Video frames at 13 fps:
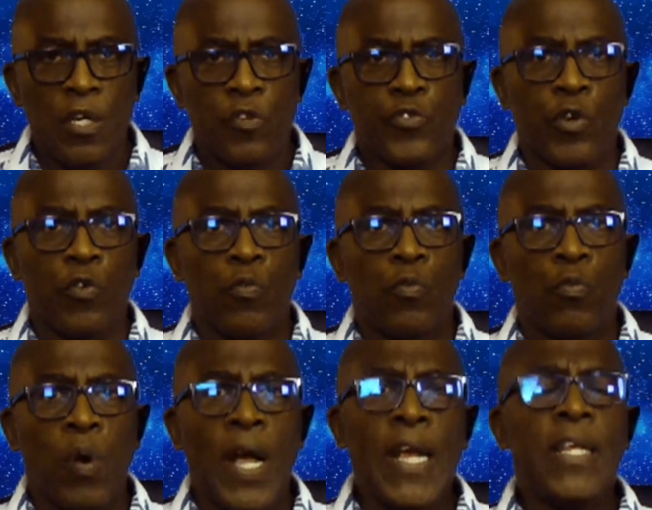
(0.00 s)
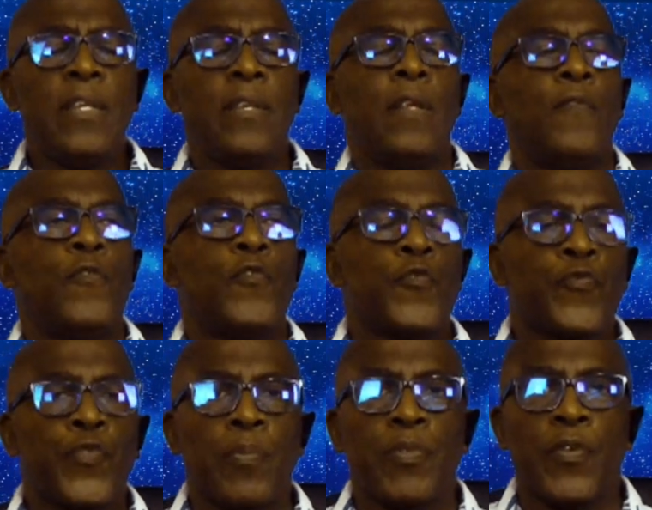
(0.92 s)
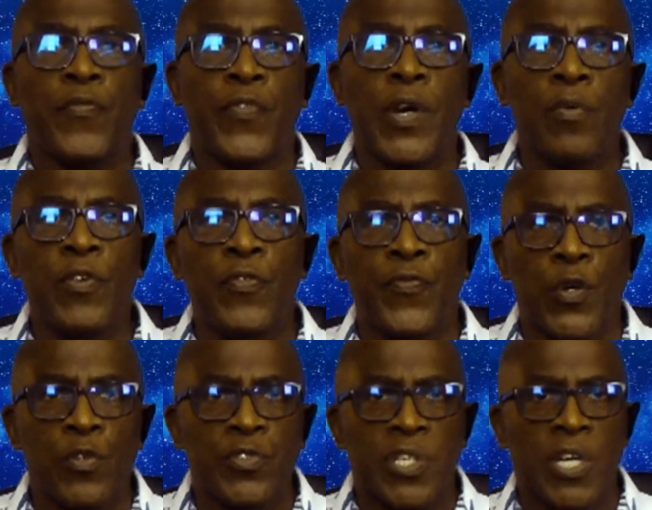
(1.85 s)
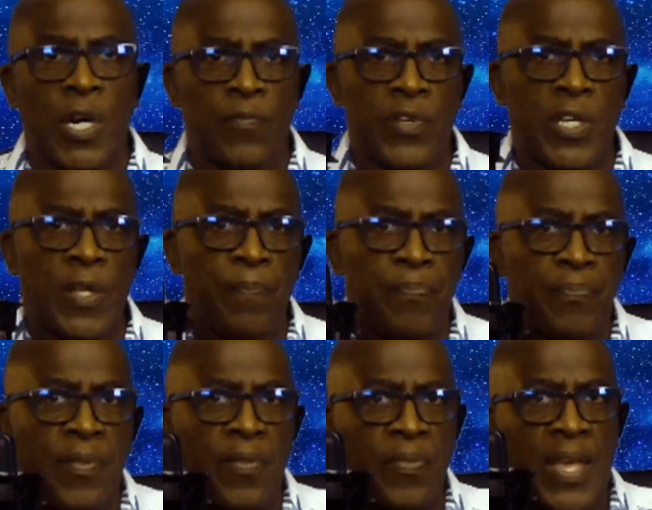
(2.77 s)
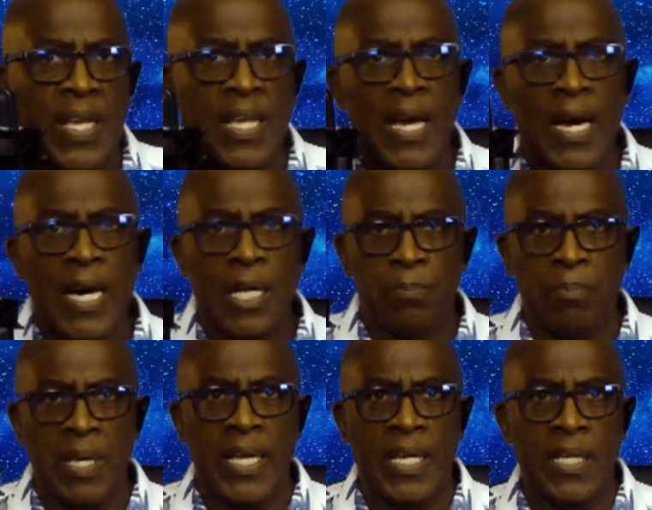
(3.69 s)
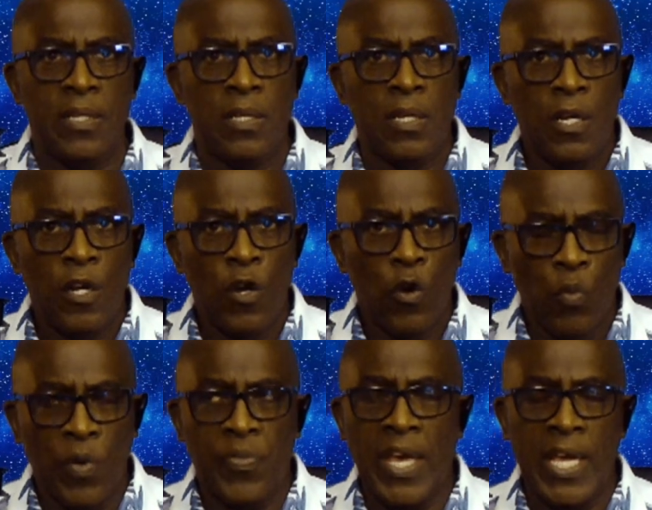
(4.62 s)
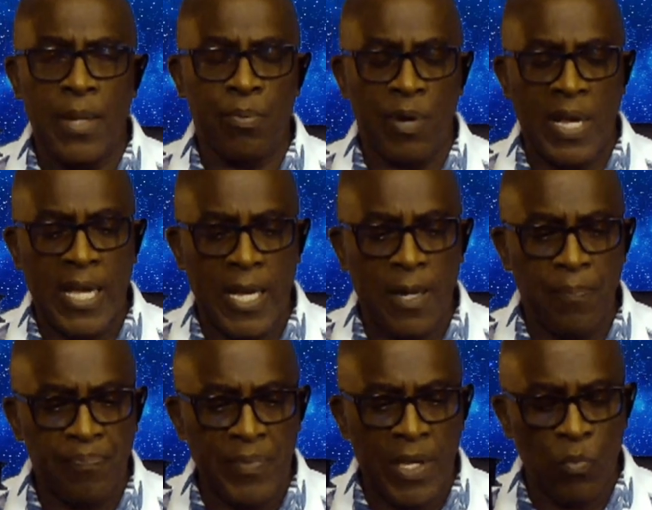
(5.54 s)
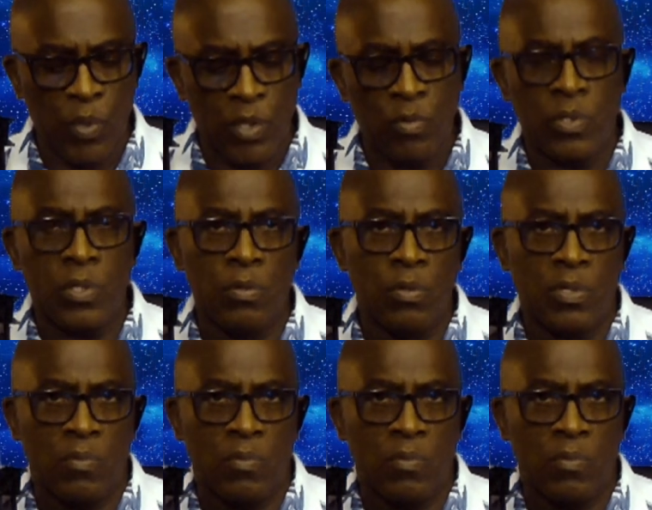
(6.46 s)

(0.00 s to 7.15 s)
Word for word: So right from the very first covenant that God made with Abraham, and we're going to